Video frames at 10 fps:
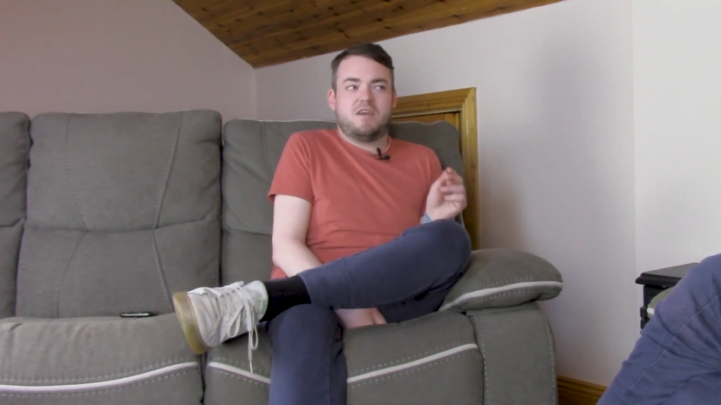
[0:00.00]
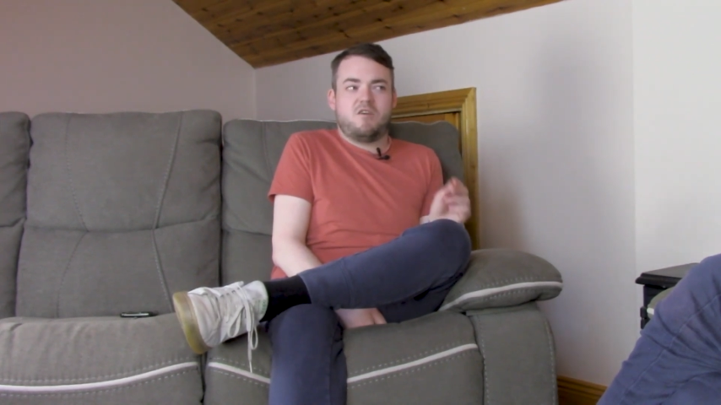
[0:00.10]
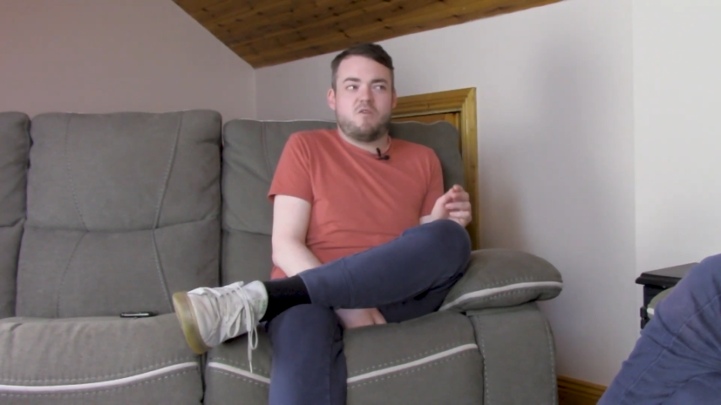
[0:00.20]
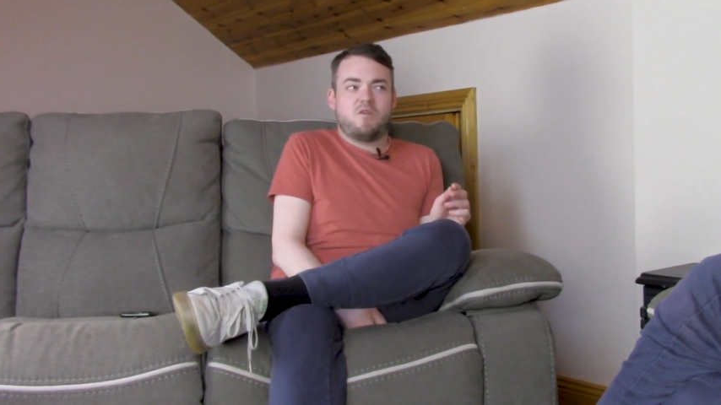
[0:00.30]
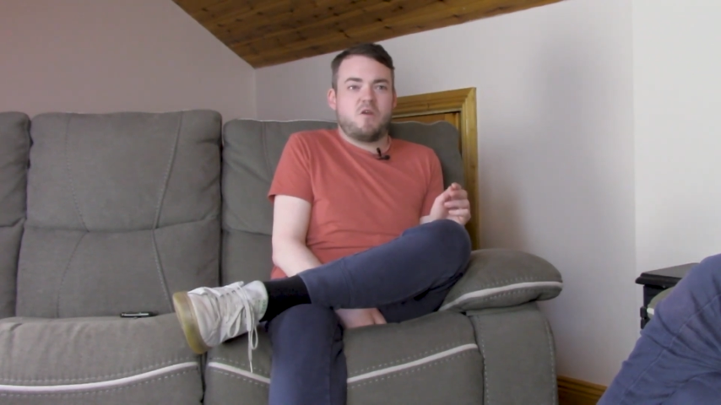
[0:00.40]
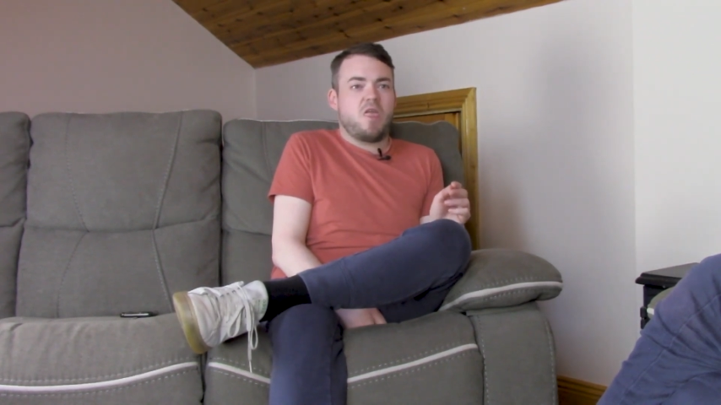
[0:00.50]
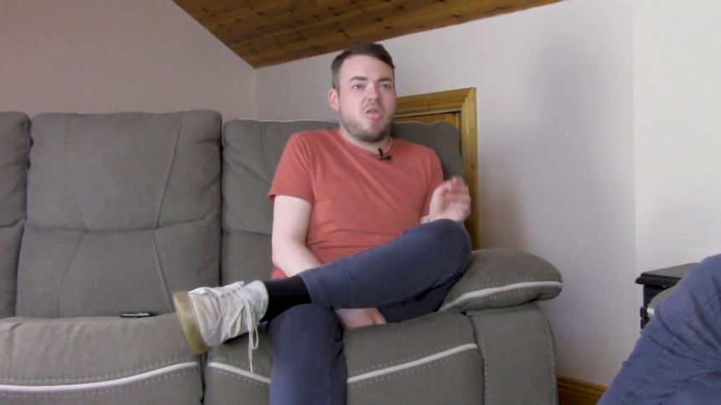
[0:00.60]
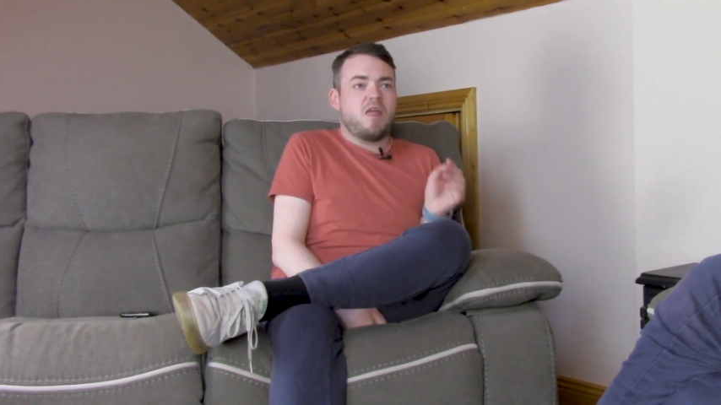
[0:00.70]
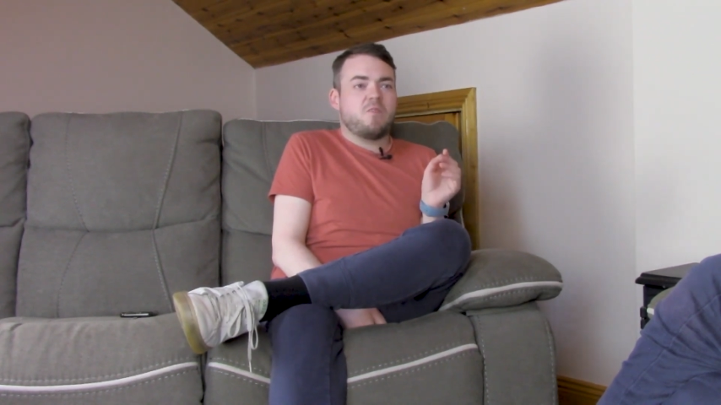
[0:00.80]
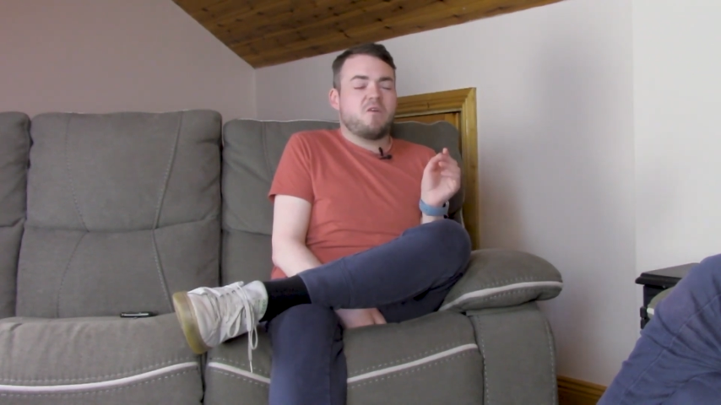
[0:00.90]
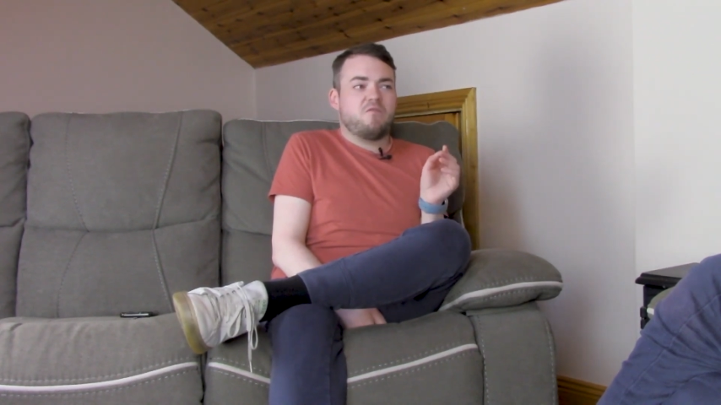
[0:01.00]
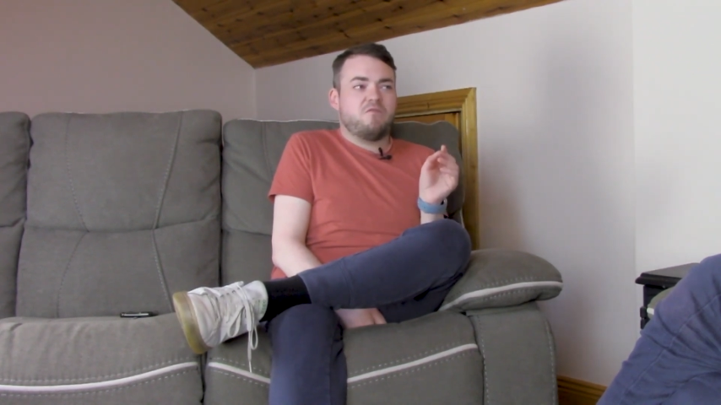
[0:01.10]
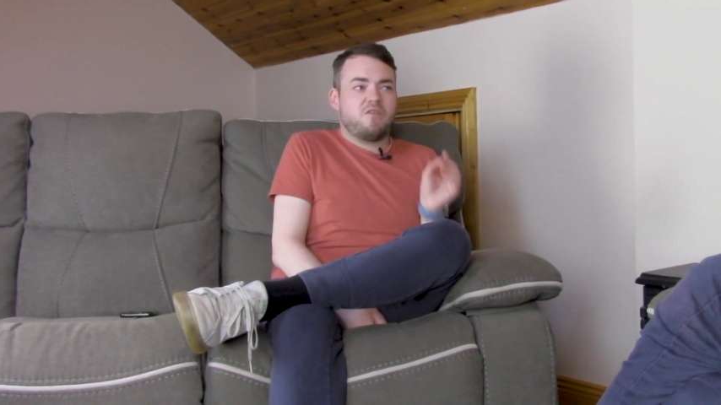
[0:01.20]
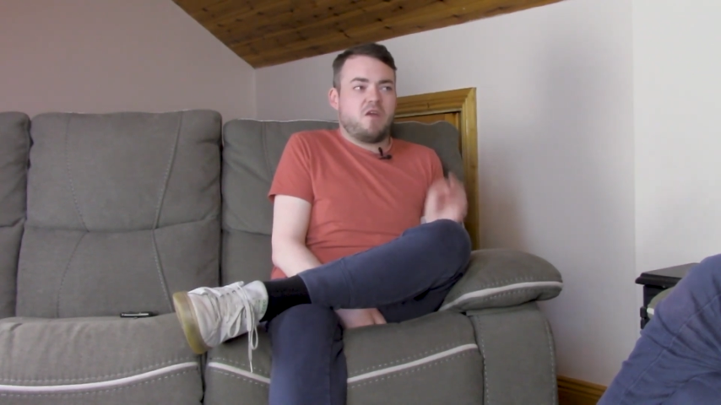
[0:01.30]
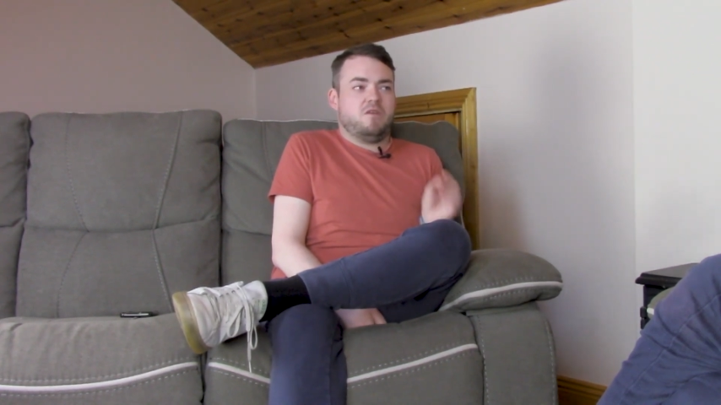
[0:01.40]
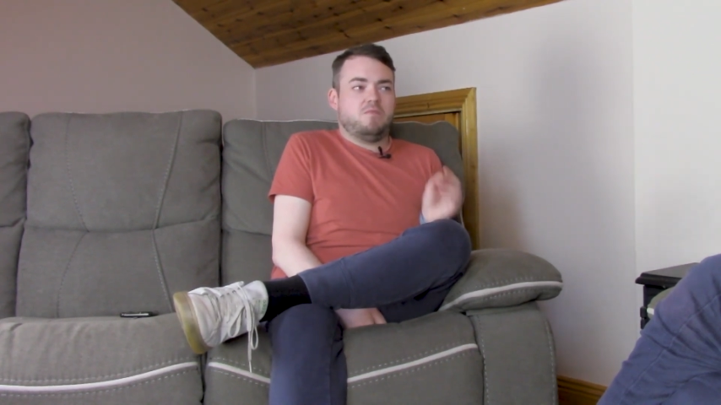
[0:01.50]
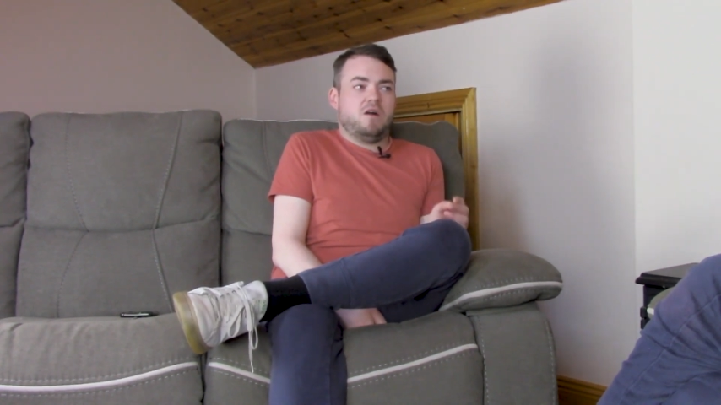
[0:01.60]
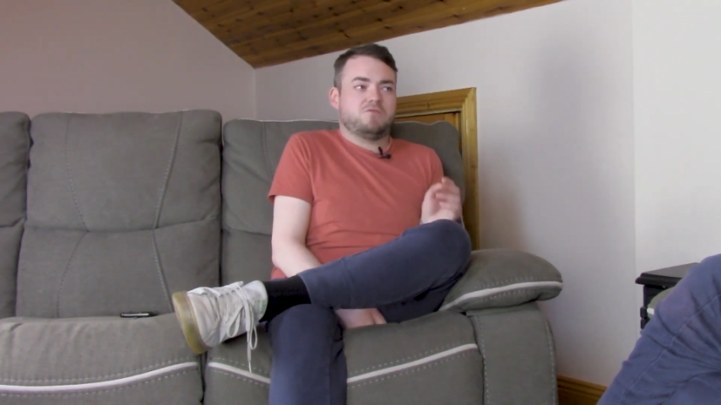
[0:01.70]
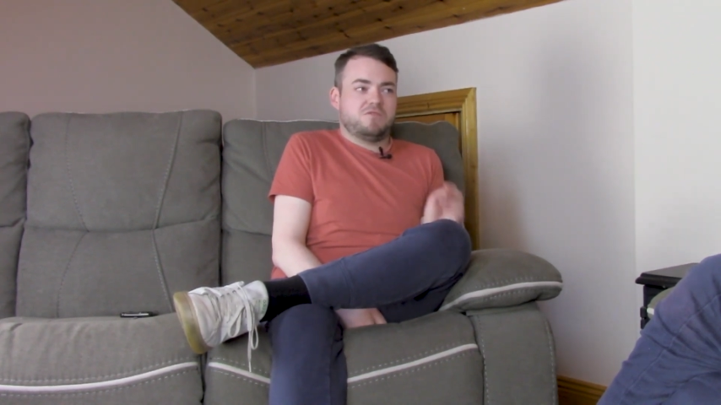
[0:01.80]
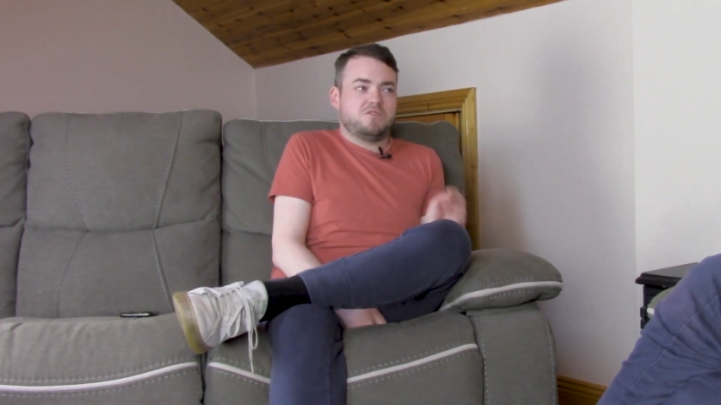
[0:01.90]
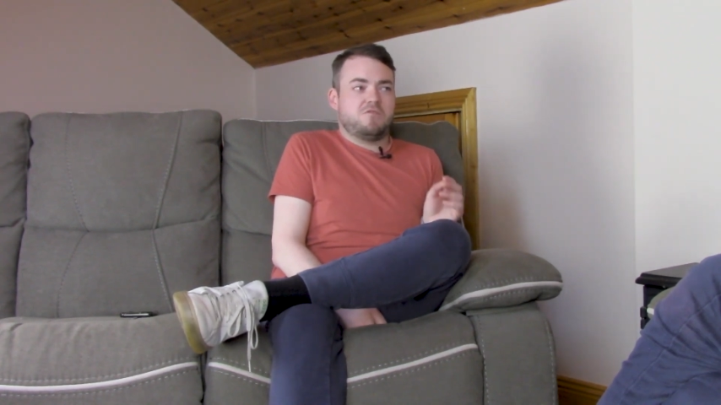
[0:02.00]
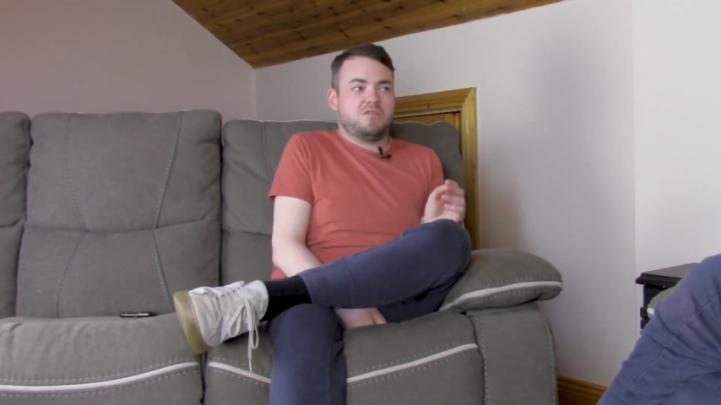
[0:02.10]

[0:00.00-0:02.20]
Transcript: earlier. They're very modern